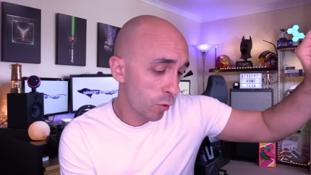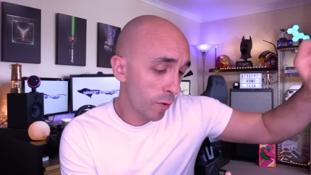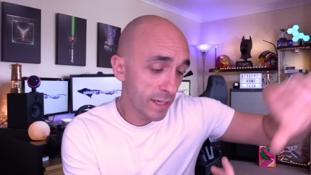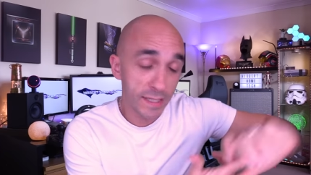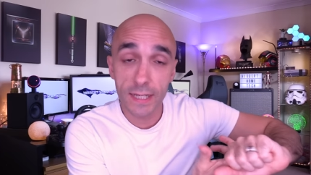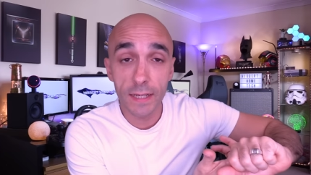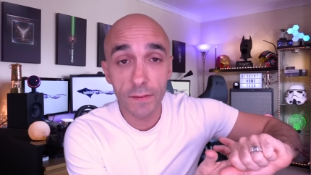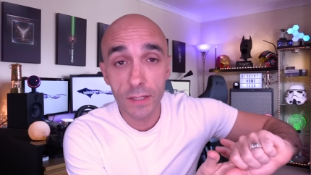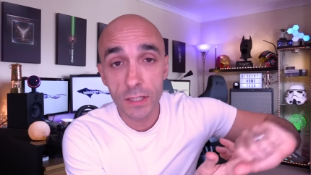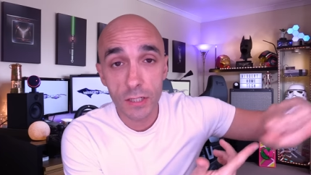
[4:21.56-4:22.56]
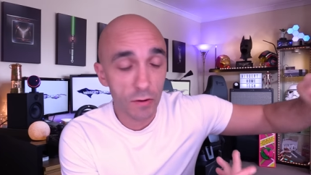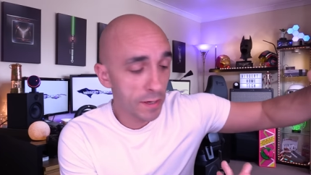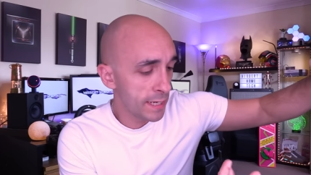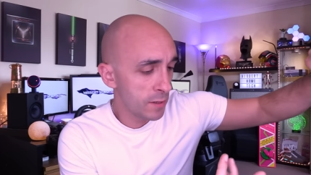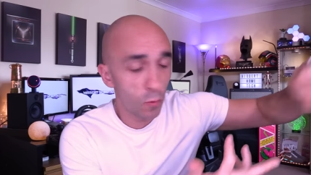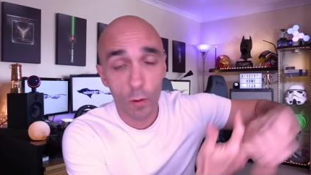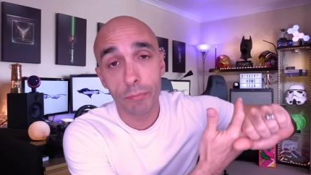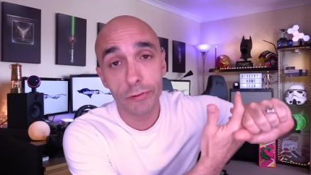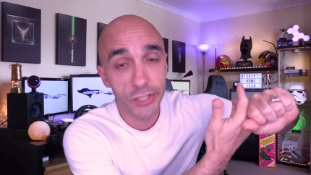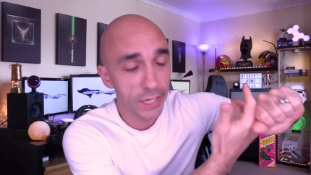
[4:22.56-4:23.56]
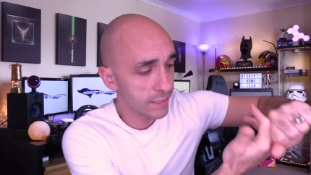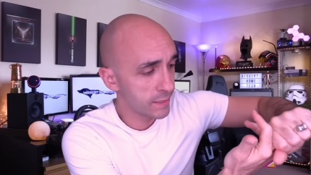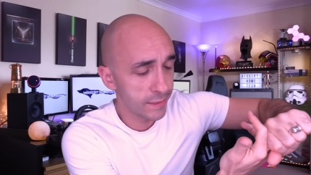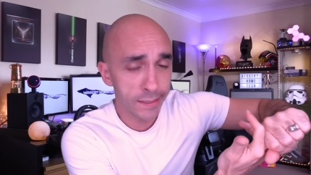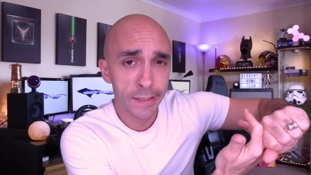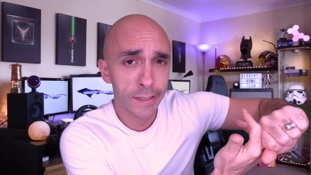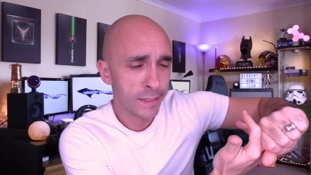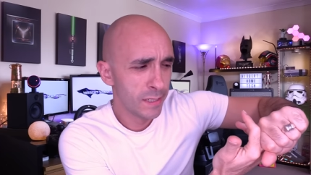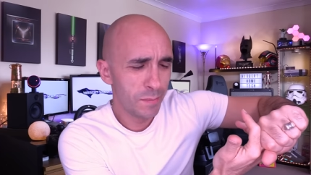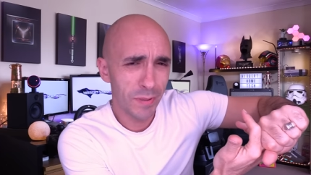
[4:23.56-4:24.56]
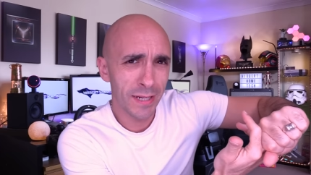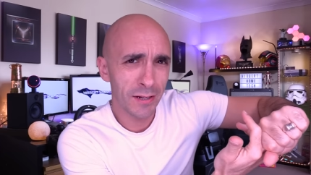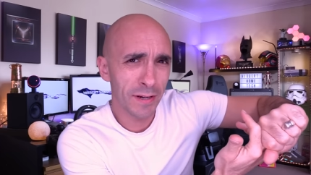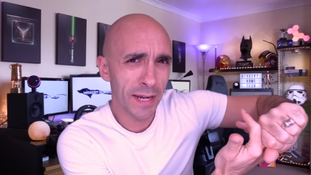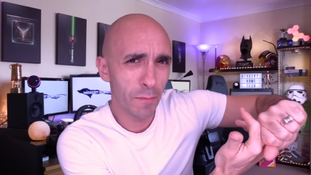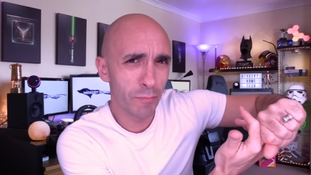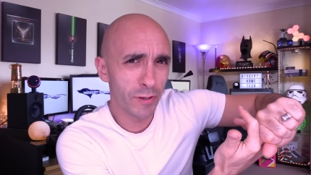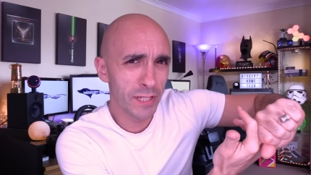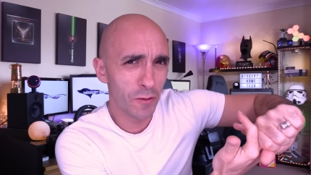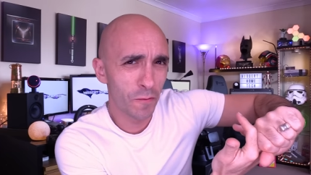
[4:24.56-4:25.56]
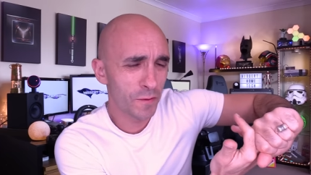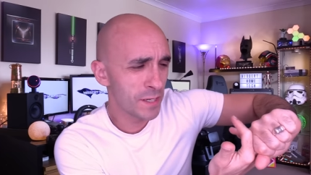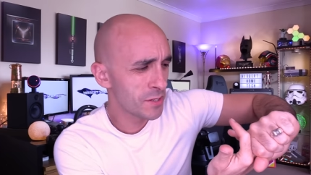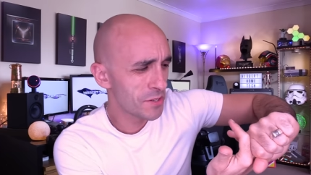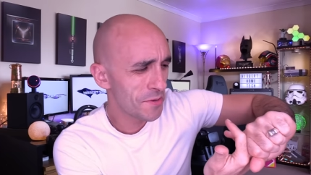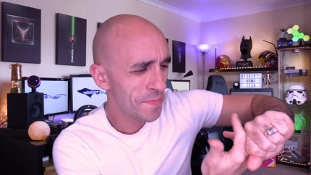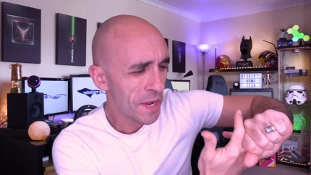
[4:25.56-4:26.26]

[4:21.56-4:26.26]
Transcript: or a TV screen or a projector, depending on how pretty your friends are.